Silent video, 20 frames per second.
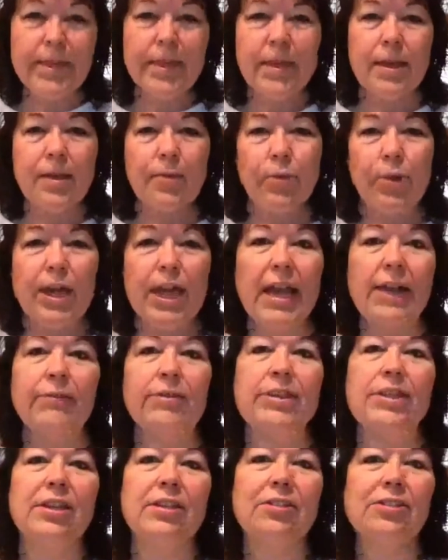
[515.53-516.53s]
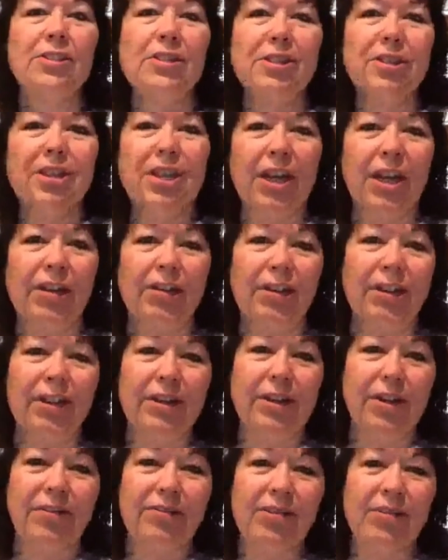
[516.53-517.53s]
we have a tendency to carry
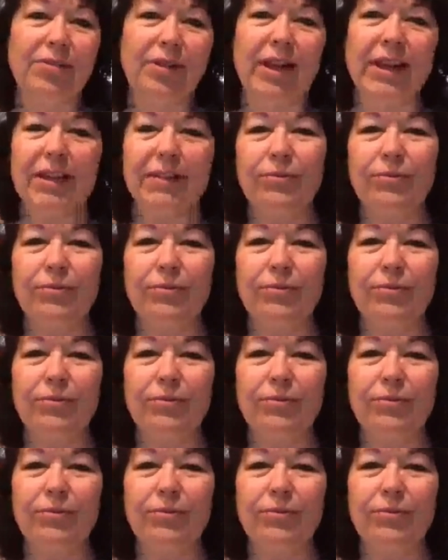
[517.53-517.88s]
it over, right?